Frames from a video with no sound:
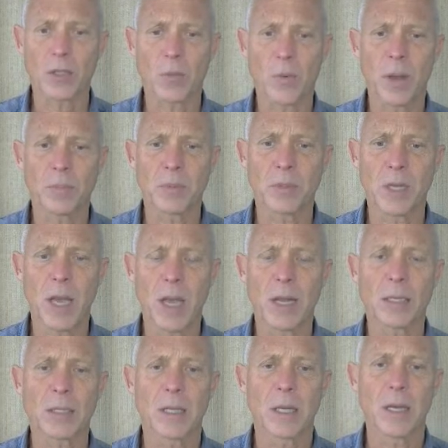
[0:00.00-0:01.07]

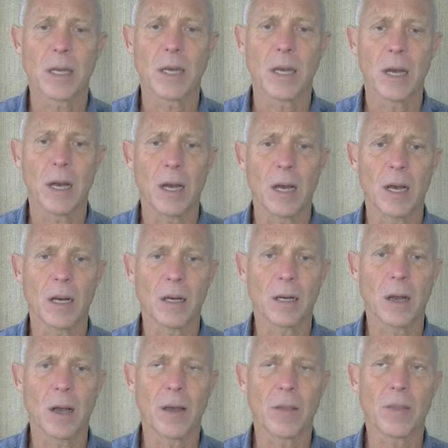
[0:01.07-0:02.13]
website
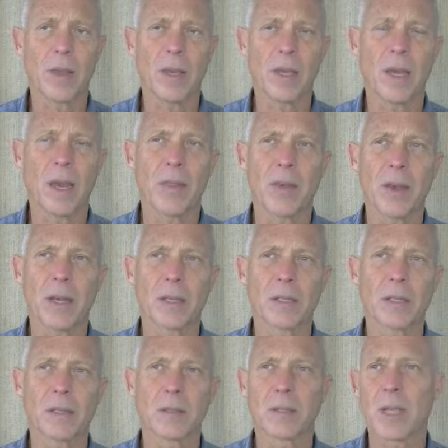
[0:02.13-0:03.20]
on the, I think
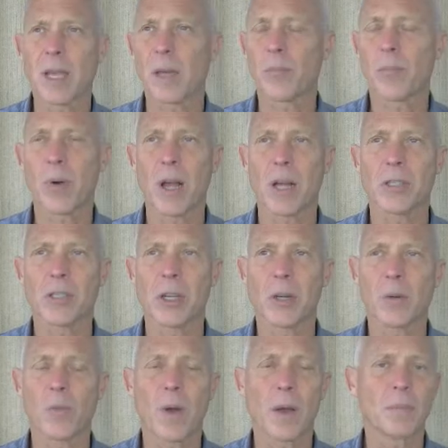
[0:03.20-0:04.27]
it's second
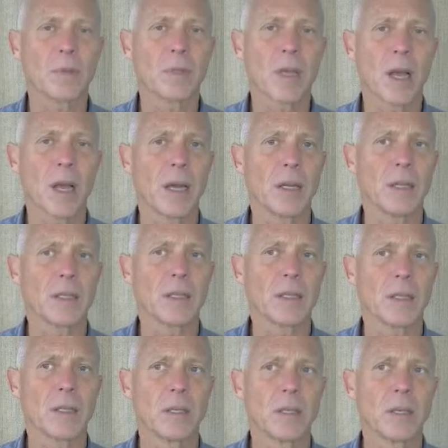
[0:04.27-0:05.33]
project website
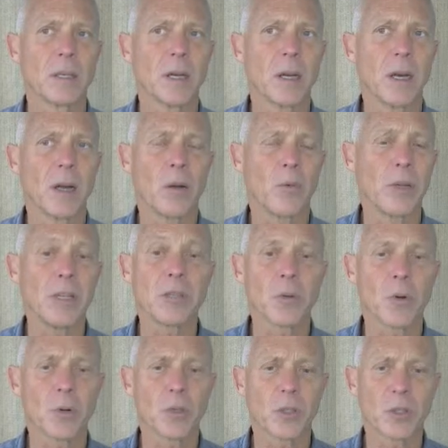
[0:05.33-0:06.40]

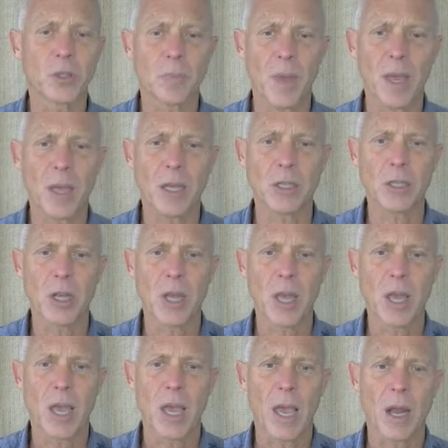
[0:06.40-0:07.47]
resources page,
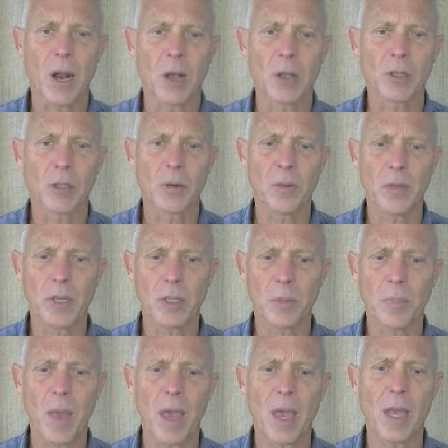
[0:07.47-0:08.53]
and also this
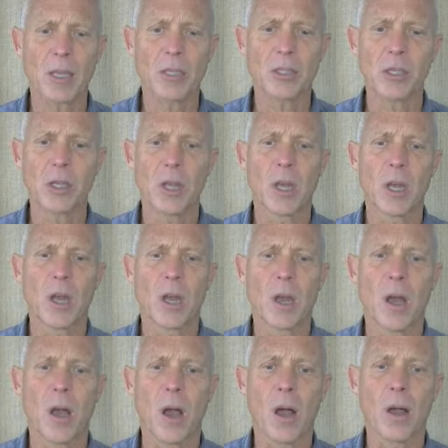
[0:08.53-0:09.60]
page
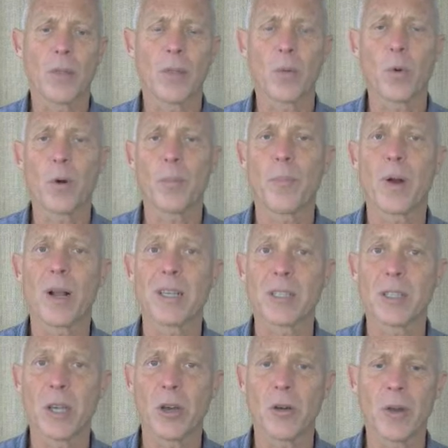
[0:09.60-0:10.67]
on the
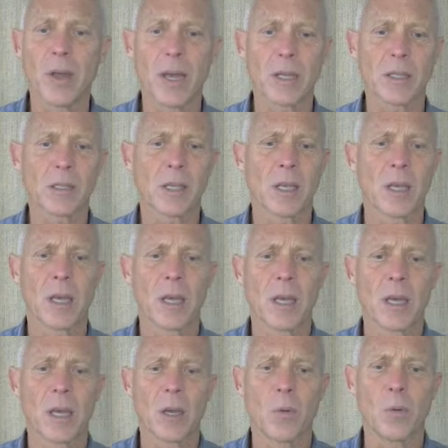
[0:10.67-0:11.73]
WordPress Codex,
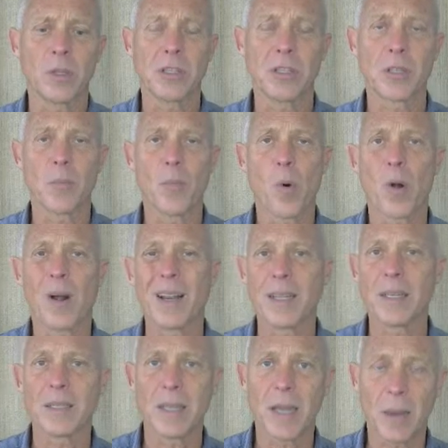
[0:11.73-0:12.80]
which is a more
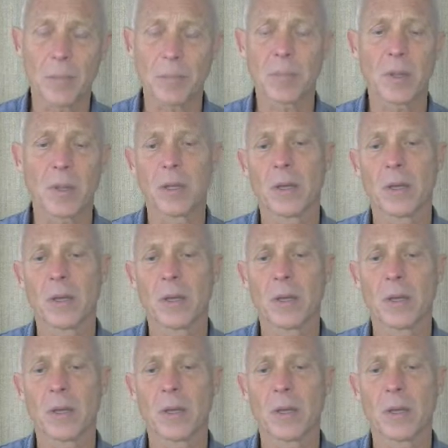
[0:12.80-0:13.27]
in-depth